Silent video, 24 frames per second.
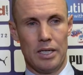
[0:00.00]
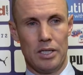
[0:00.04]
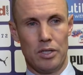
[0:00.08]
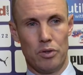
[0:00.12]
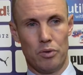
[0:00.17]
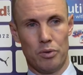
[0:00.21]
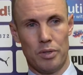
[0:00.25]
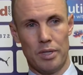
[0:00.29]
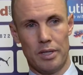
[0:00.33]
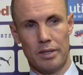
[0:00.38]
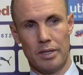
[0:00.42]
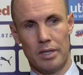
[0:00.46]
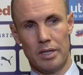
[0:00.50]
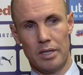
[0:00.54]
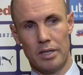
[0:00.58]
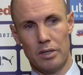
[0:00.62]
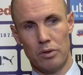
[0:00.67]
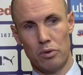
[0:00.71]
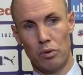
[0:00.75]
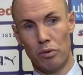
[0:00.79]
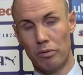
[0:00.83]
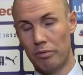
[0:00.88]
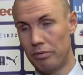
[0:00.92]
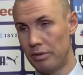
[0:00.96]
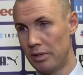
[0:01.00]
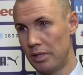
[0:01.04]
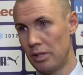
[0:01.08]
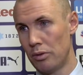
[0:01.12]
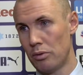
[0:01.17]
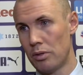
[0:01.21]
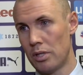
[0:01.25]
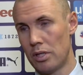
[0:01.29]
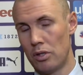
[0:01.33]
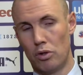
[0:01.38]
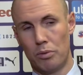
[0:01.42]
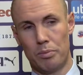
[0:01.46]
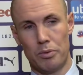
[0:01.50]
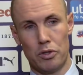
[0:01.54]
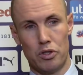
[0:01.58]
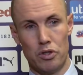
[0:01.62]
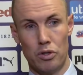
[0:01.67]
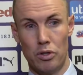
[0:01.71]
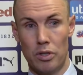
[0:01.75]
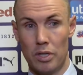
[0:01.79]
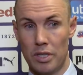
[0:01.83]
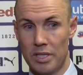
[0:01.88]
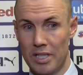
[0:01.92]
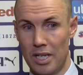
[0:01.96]
you'll get hopefully you'll get the
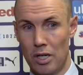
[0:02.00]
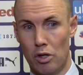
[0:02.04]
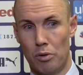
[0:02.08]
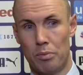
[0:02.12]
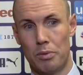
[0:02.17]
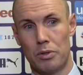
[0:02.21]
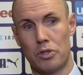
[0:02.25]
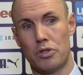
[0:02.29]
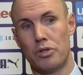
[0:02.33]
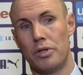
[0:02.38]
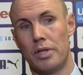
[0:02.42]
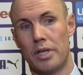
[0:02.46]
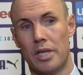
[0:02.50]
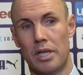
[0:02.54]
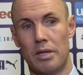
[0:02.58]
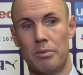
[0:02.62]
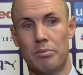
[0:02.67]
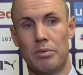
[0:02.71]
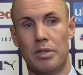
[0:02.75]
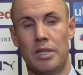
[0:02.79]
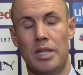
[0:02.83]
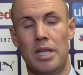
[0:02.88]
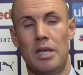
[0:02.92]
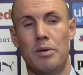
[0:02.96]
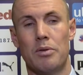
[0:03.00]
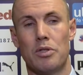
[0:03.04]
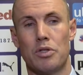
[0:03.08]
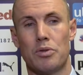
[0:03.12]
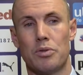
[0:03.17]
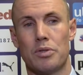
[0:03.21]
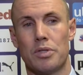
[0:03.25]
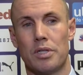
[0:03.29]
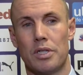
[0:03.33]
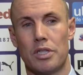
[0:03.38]
opportunities. That opportunity came today, which was